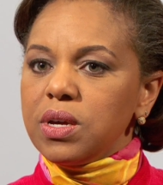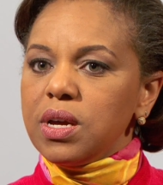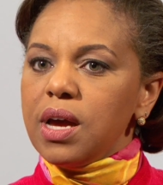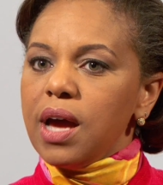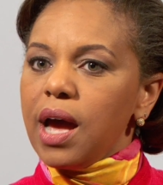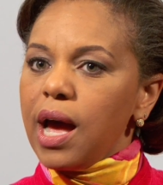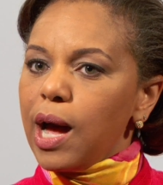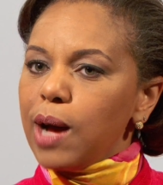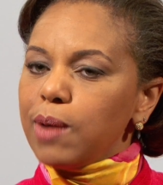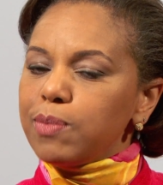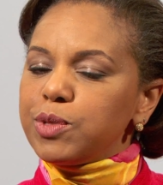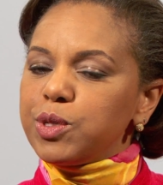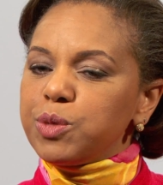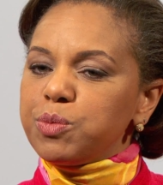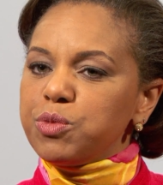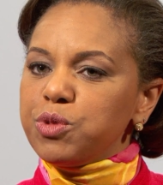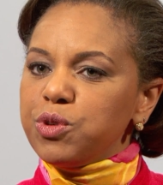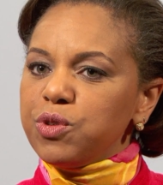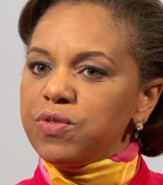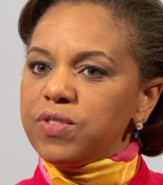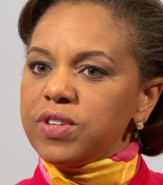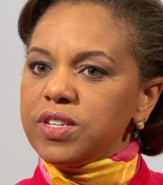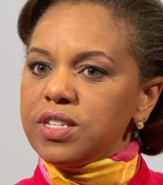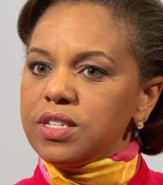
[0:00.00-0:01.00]
help to
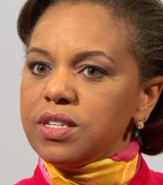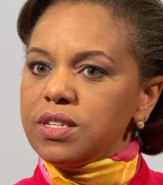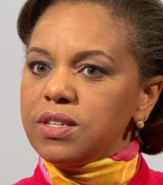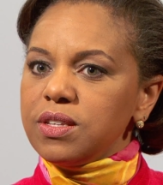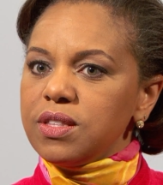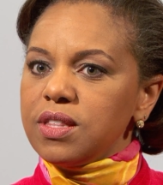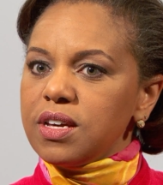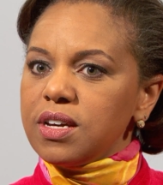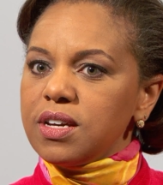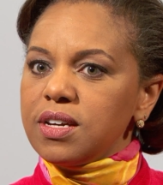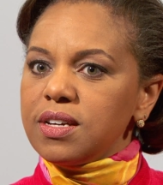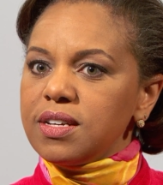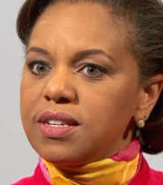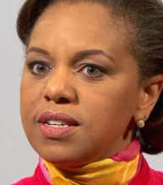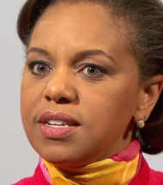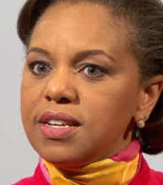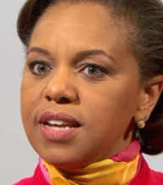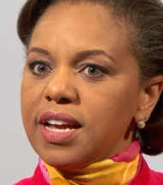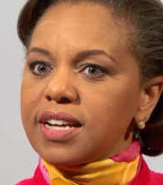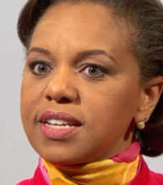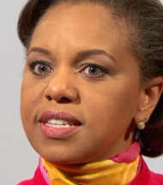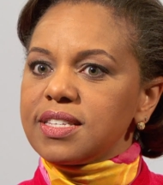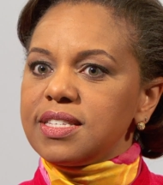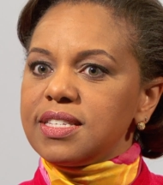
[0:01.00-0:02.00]
move into the
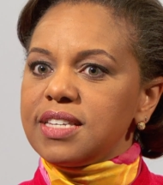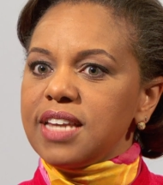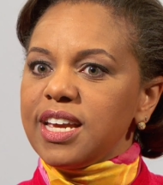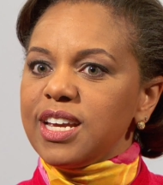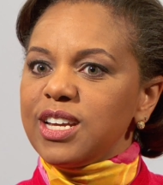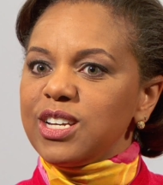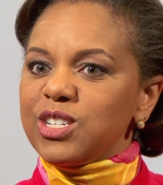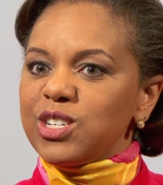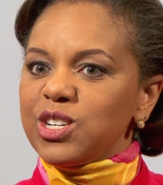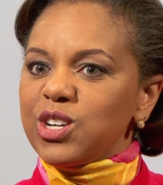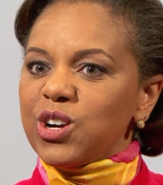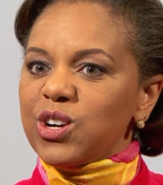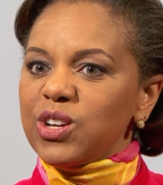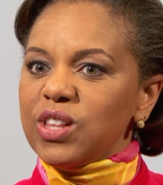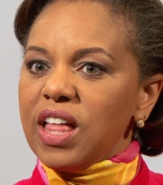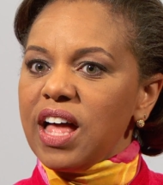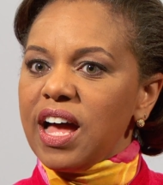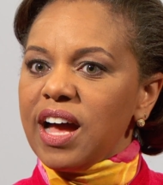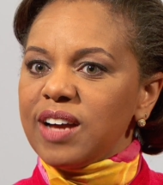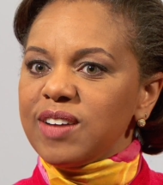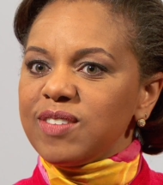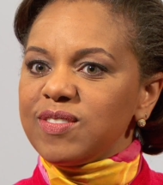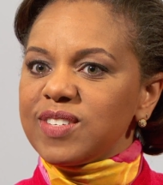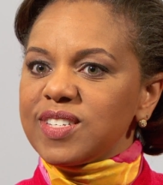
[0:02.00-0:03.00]
next stage in our
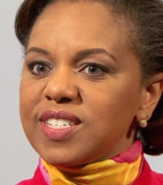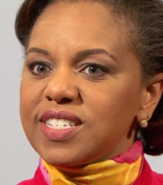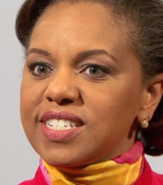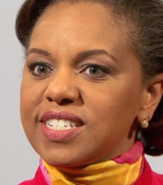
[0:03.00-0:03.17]
lives.